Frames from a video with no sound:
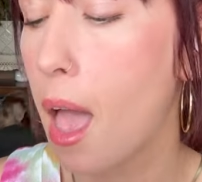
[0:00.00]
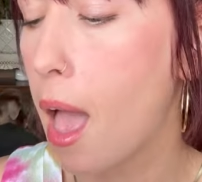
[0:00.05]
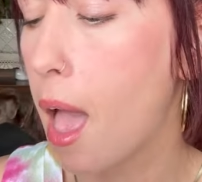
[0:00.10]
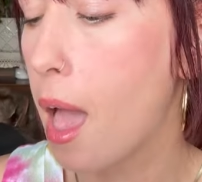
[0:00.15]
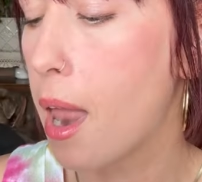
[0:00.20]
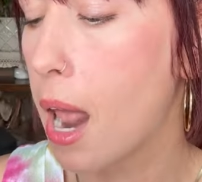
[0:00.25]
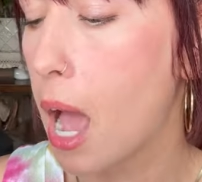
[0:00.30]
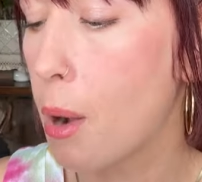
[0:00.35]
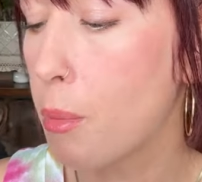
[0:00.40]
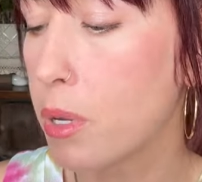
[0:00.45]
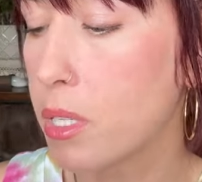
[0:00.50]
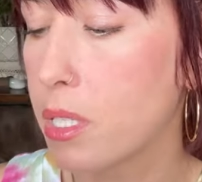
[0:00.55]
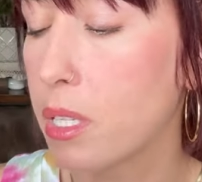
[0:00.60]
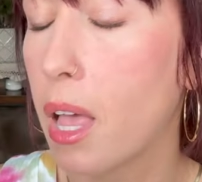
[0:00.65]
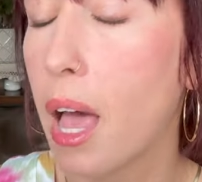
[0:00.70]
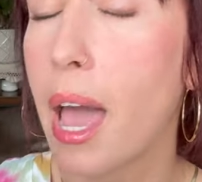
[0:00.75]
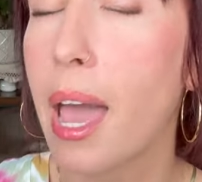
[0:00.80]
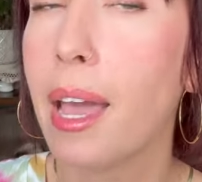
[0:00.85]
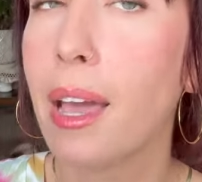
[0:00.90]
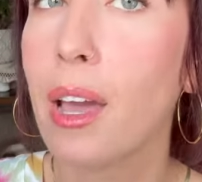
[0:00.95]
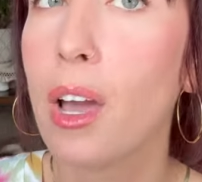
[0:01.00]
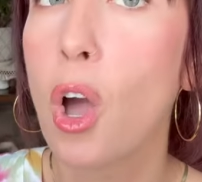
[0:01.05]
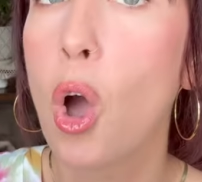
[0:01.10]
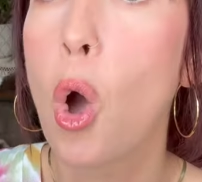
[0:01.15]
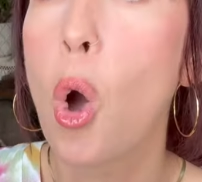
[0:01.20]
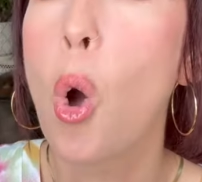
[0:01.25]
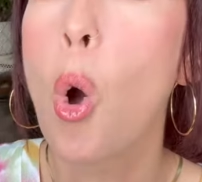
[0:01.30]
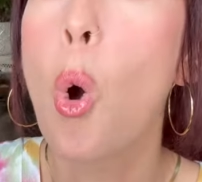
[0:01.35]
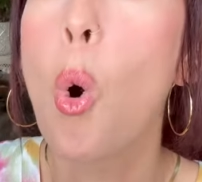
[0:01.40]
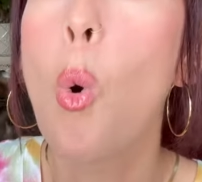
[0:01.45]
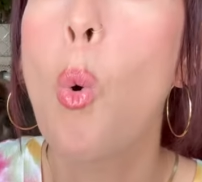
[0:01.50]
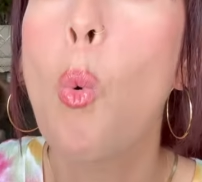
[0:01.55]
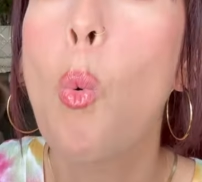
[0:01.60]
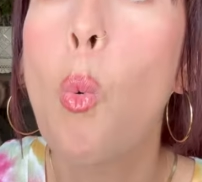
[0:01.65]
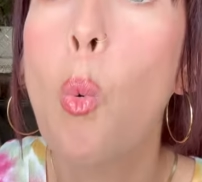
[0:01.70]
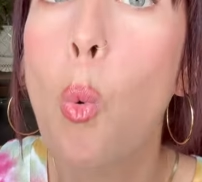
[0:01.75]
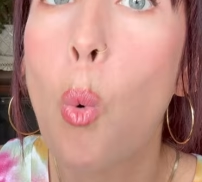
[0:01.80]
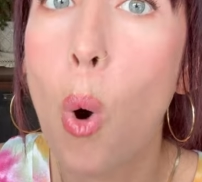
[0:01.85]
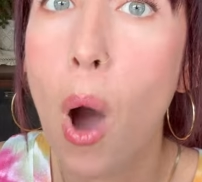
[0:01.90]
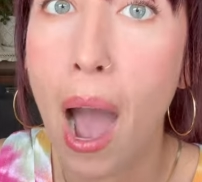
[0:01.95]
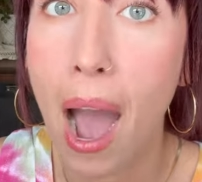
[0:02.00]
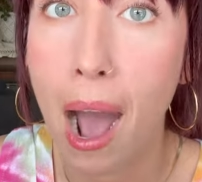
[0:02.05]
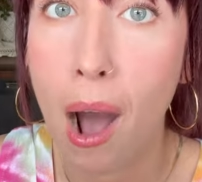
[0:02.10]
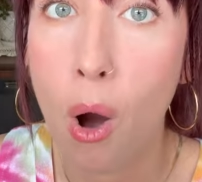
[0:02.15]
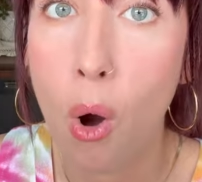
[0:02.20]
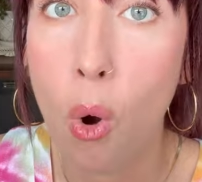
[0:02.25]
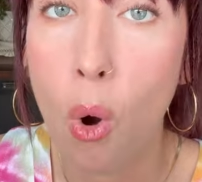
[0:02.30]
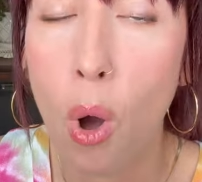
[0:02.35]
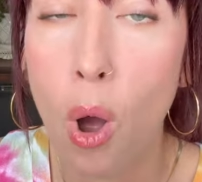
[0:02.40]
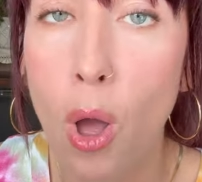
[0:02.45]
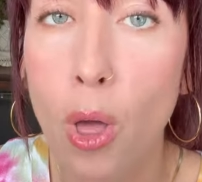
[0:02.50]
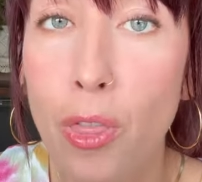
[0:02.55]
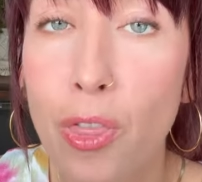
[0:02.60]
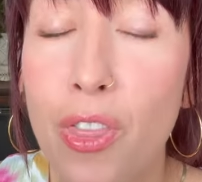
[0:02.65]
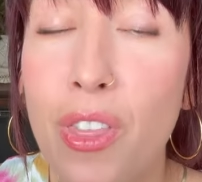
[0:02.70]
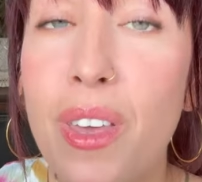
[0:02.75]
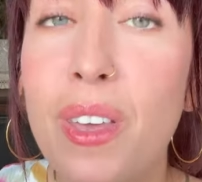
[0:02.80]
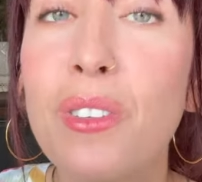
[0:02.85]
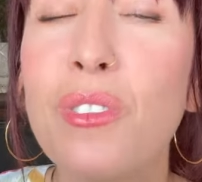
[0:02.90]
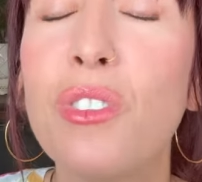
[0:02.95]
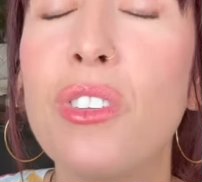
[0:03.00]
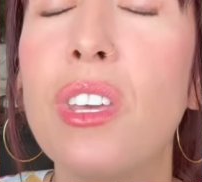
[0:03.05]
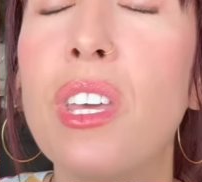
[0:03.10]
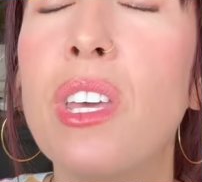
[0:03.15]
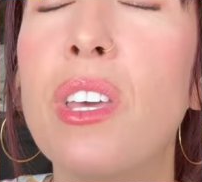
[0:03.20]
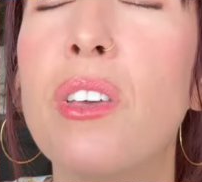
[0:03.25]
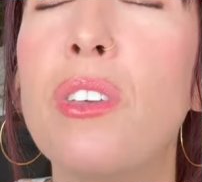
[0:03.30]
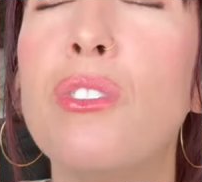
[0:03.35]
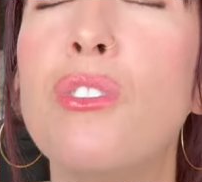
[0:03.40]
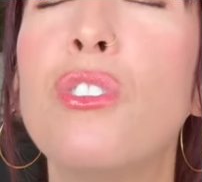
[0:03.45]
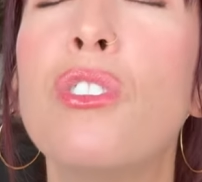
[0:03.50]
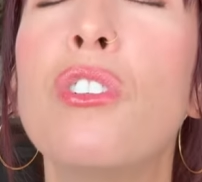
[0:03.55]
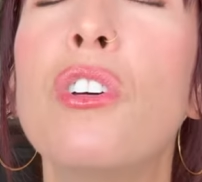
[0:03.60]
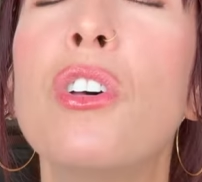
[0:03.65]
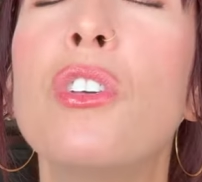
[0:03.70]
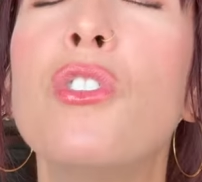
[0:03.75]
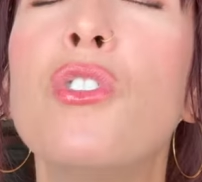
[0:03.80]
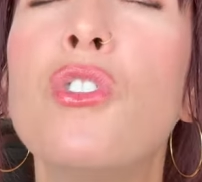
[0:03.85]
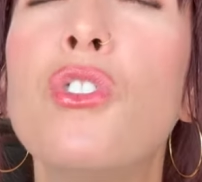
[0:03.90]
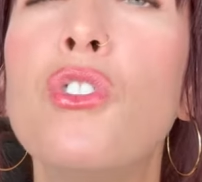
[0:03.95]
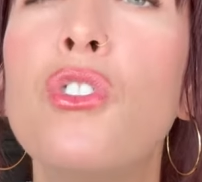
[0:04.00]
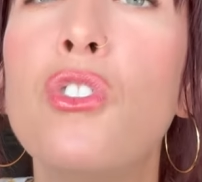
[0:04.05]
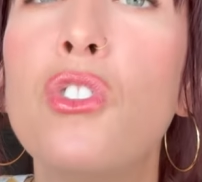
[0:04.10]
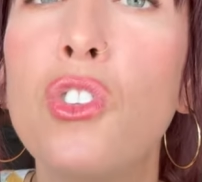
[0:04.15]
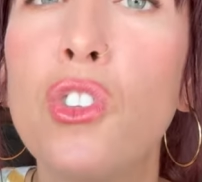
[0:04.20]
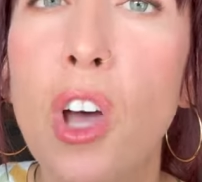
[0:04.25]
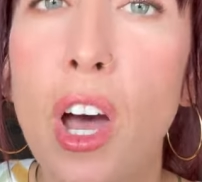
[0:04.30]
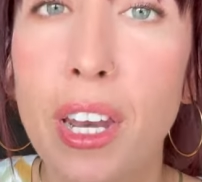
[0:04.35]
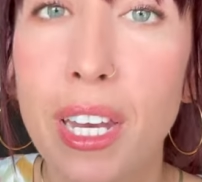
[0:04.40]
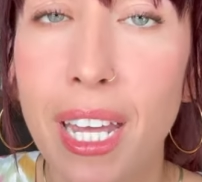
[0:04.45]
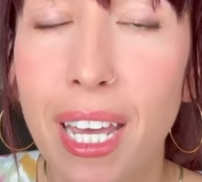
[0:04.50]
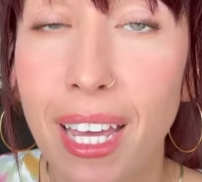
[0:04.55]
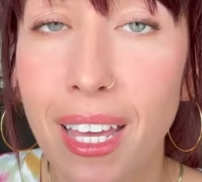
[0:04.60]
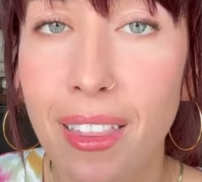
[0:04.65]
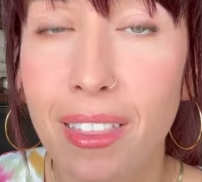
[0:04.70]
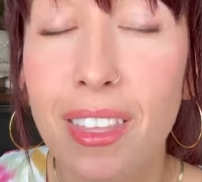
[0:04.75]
And I was like, wow, this is stunning.